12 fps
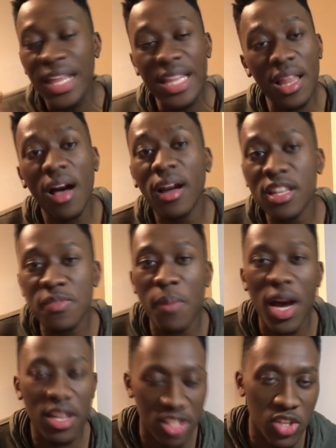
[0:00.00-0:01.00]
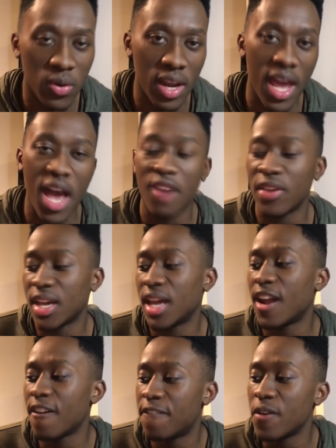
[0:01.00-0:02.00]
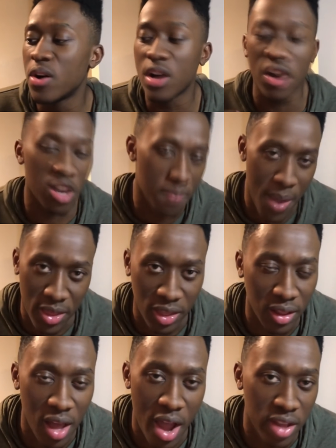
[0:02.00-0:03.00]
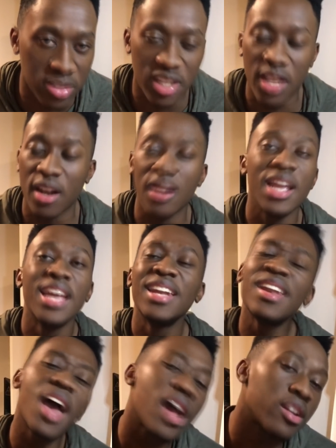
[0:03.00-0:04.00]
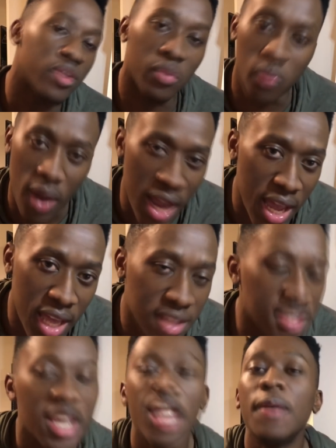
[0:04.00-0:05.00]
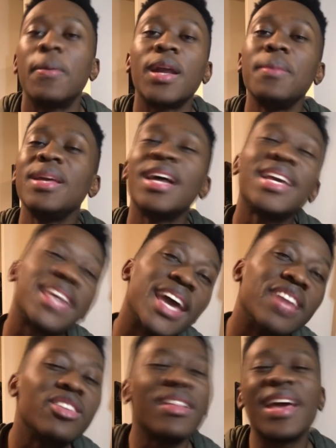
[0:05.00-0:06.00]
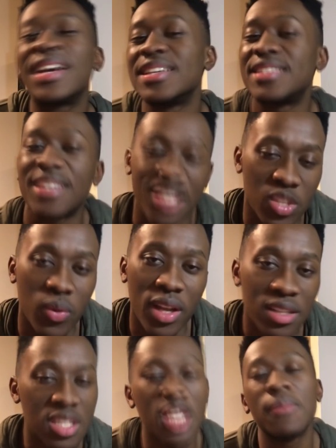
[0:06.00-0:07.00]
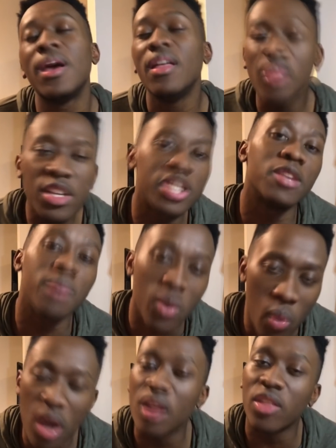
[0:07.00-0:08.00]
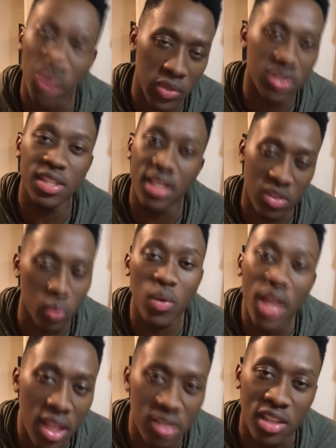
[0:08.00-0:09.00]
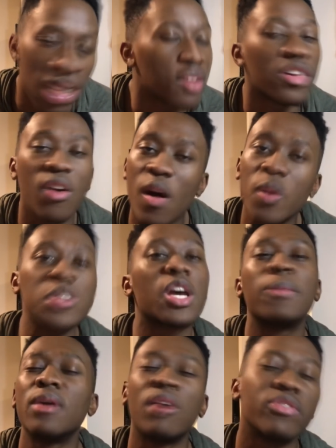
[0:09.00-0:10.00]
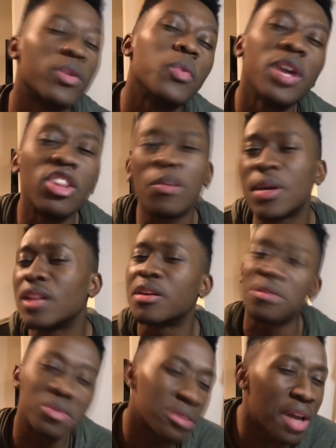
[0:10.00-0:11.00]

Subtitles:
Lions -2.5. Again, I feel good about the Lions here. Not great, but I mean, again, they're like a 6-win team, and this should be one of those 6 wins. You know, the Cardinals coming off a win, they'll be a little too